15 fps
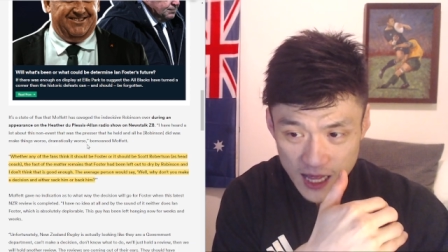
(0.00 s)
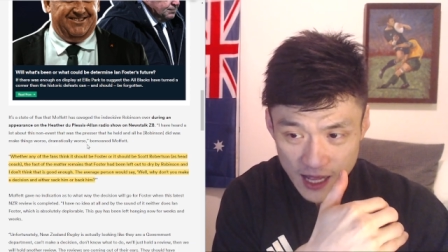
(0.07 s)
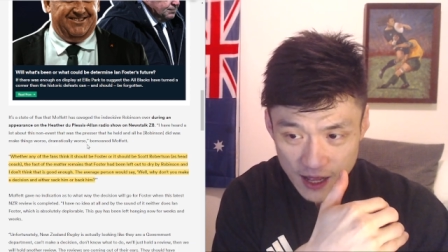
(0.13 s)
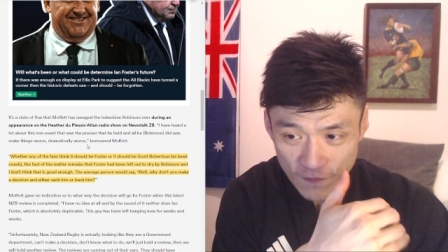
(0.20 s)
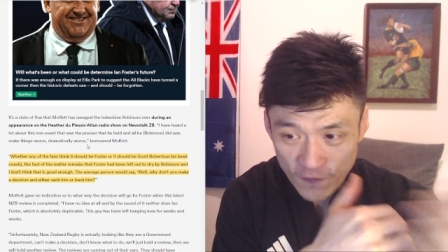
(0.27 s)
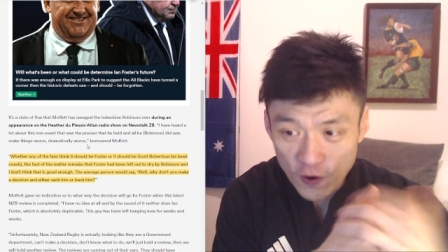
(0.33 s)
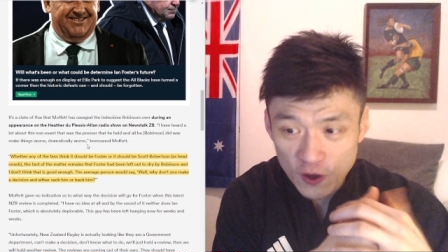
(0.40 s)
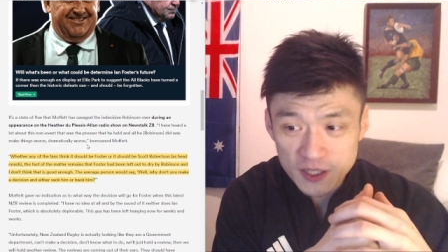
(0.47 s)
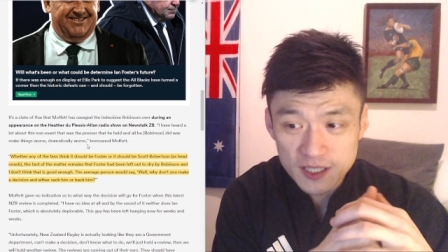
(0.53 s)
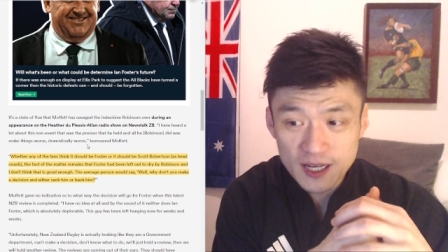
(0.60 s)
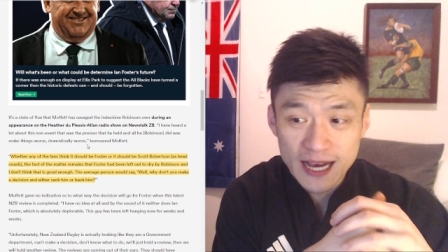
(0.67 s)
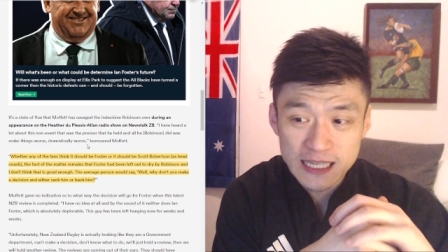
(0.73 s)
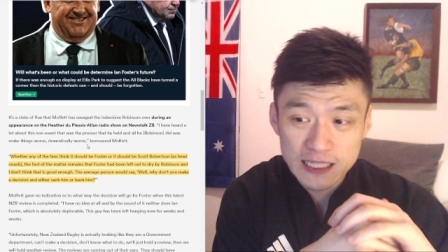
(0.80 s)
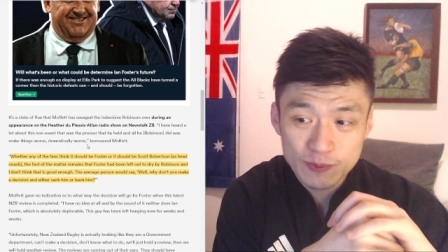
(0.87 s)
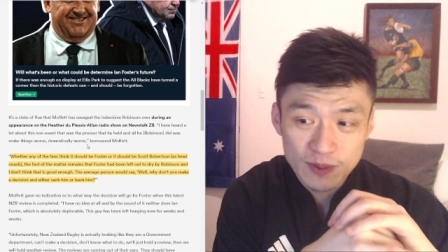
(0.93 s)
Foster
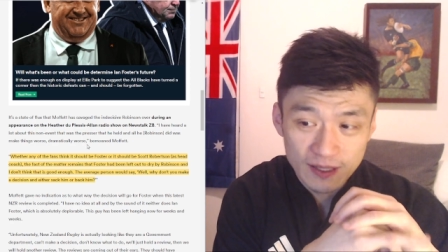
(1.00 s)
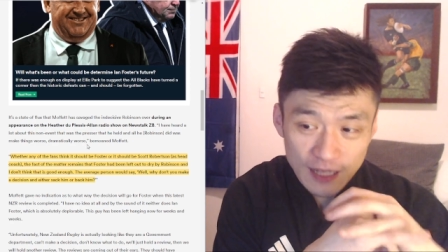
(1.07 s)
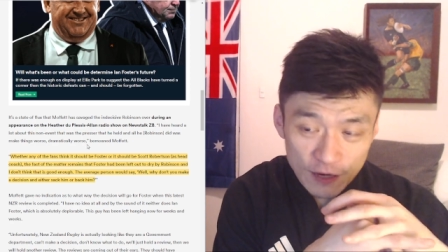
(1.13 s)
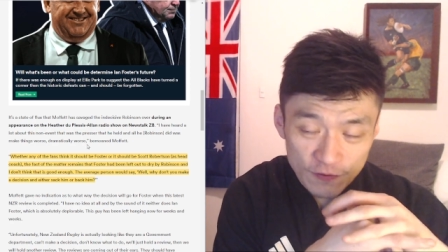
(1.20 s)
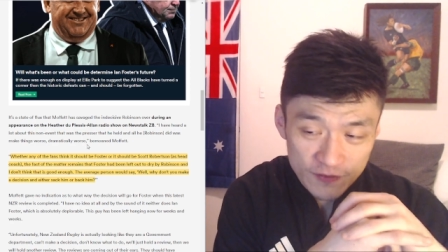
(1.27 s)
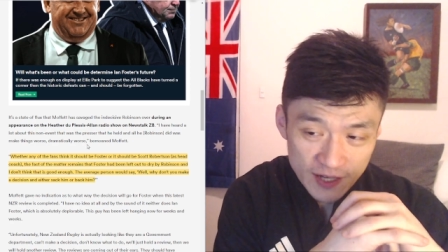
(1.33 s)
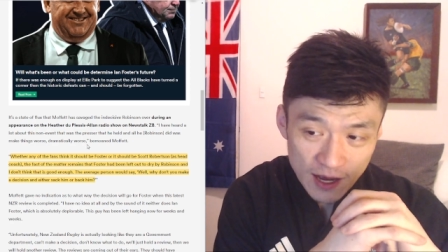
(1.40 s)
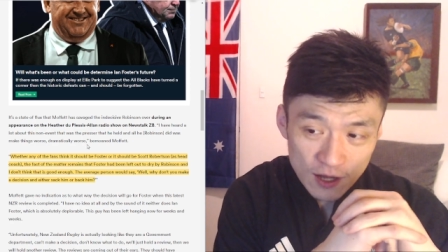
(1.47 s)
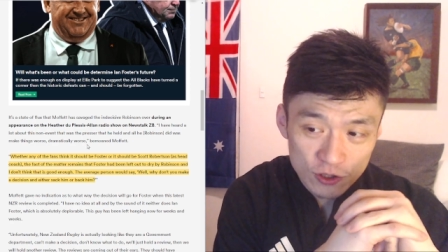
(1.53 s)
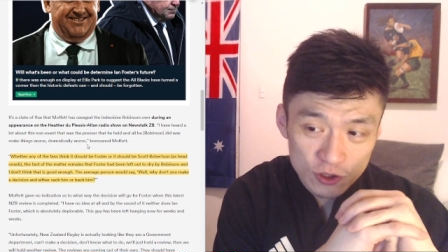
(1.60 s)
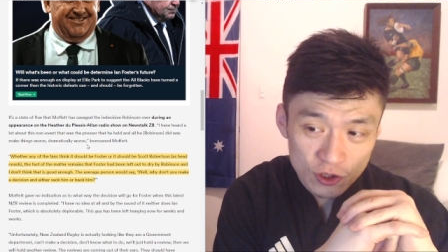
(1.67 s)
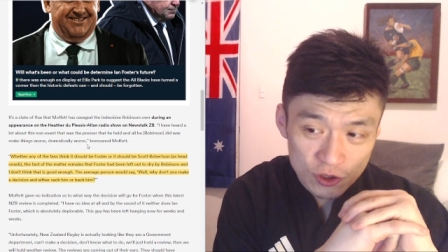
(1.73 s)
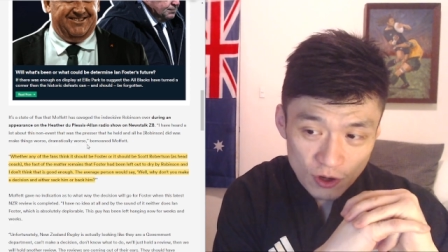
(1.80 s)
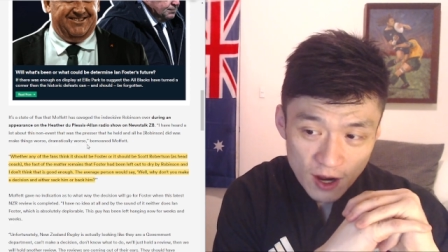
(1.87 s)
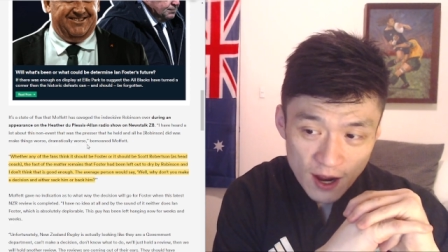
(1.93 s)
has been left out
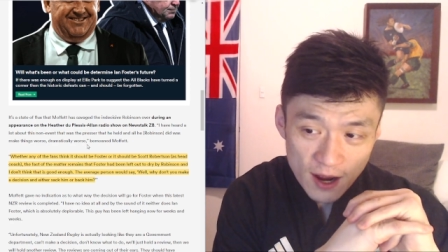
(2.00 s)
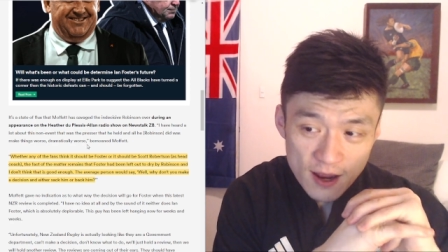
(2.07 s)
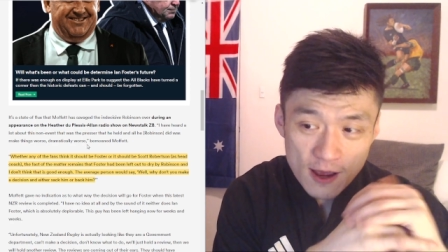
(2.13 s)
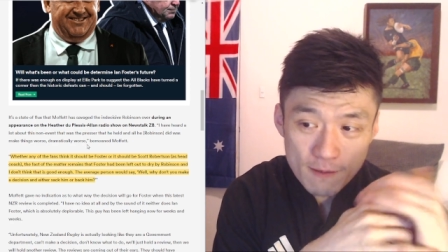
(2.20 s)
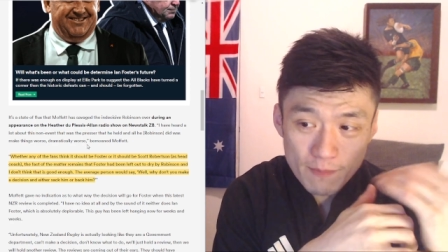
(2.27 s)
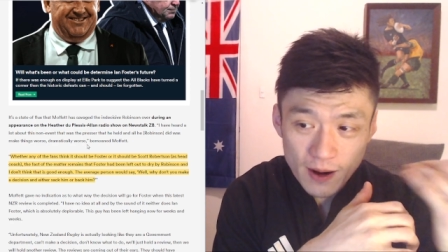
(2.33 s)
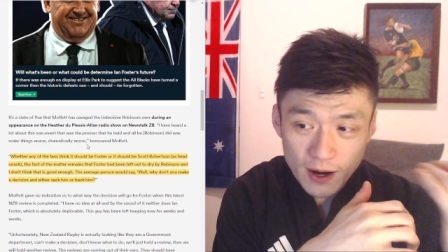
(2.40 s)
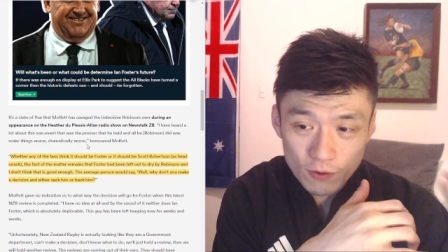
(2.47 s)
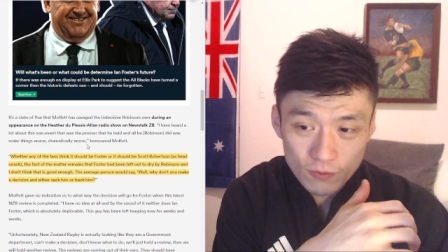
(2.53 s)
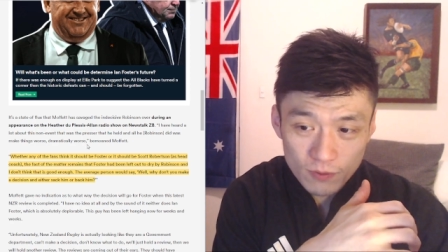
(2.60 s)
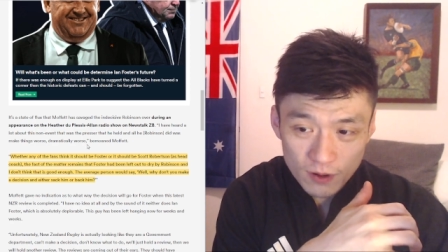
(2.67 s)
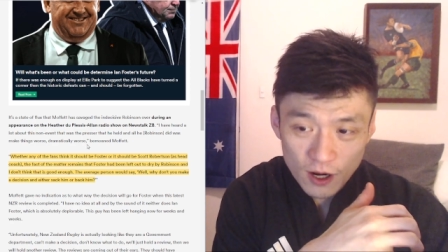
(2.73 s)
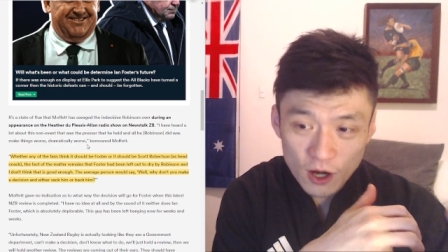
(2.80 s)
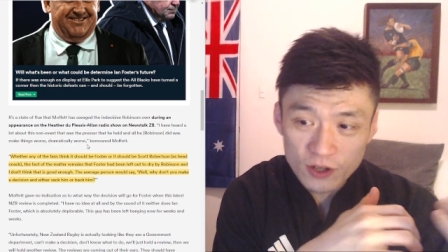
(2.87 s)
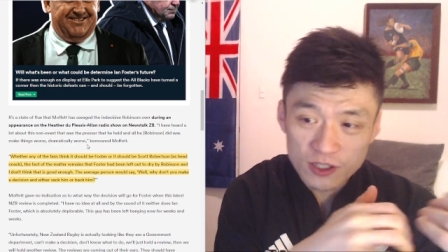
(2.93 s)
to dry by,
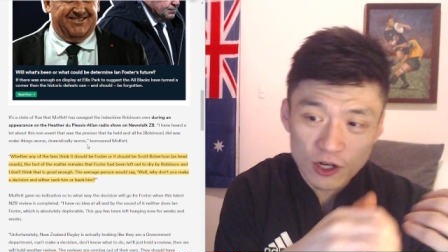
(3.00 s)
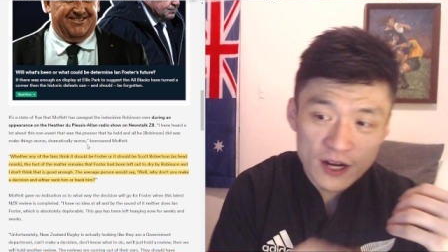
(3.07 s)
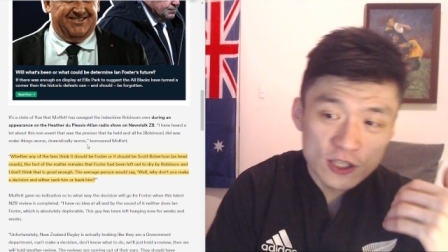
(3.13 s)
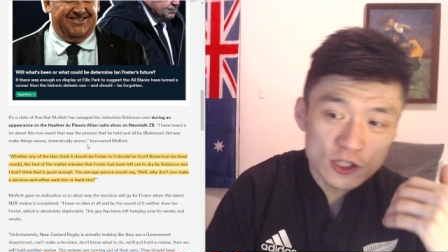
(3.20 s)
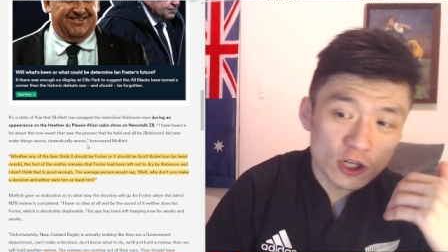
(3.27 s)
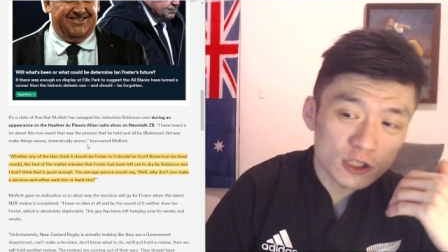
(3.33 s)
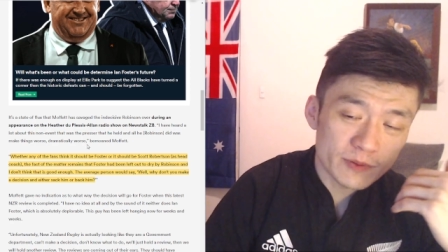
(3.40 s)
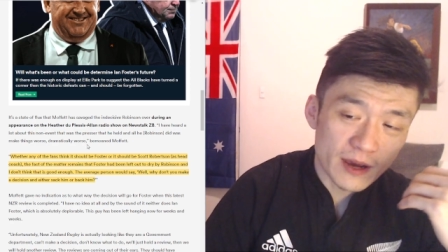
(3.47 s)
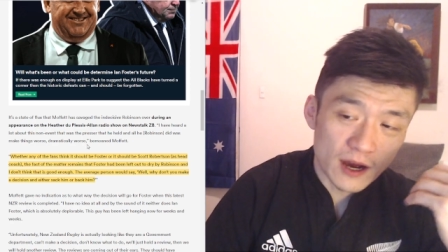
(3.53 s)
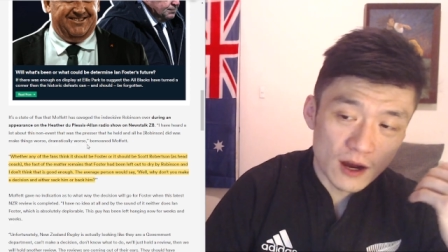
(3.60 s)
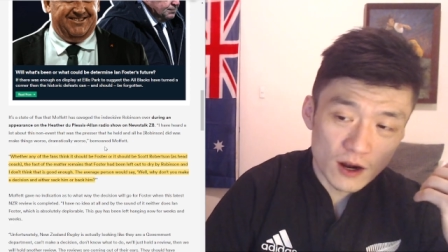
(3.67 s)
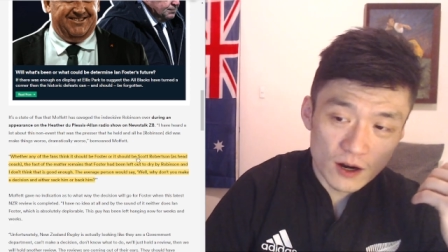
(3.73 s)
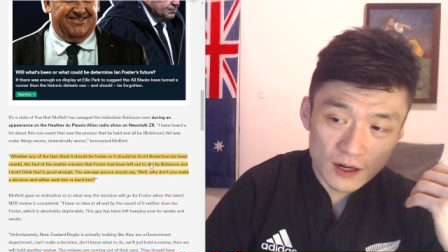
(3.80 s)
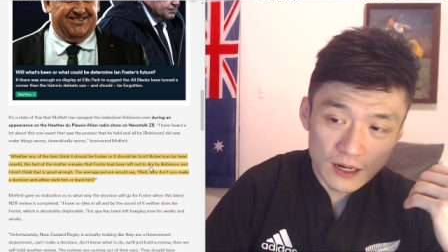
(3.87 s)
he talks about,